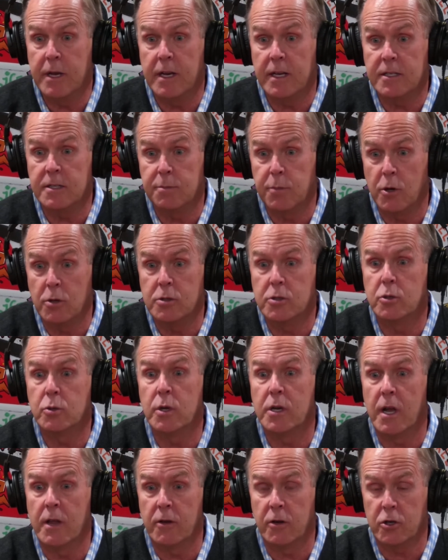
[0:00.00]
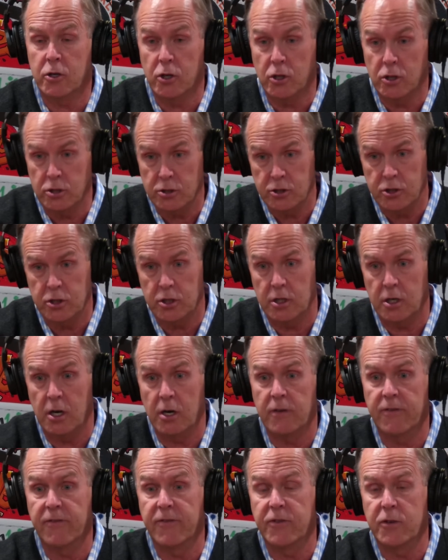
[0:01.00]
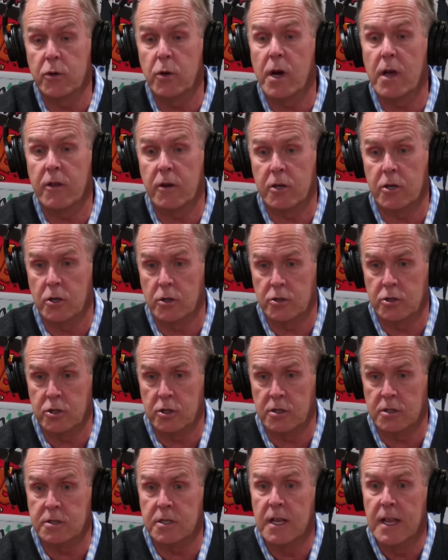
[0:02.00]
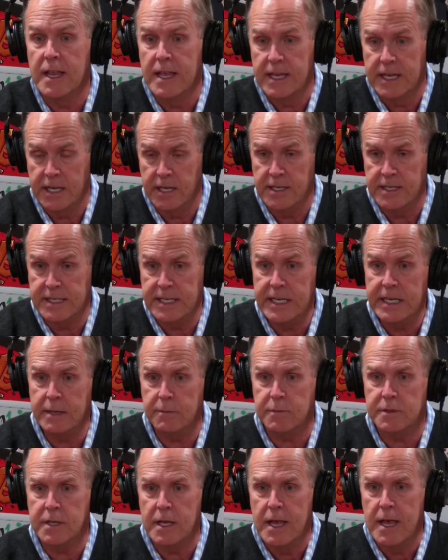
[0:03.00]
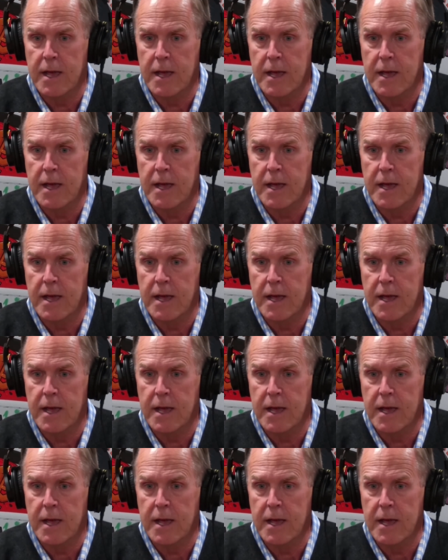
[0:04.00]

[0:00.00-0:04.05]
exposed to another culture or a few other cultures in teams.